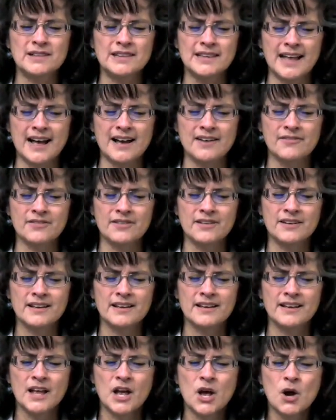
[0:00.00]

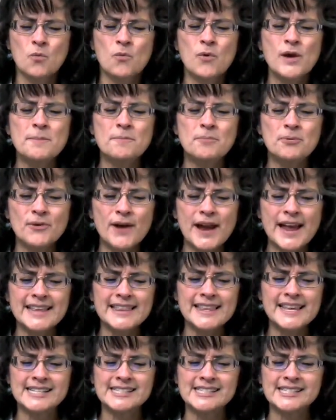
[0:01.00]
love. We pray
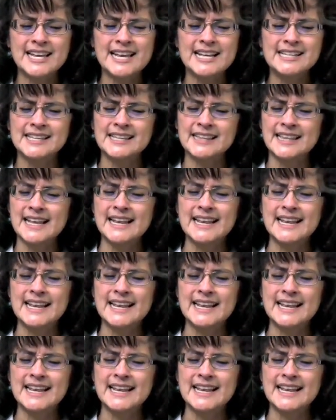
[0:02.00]
these things in the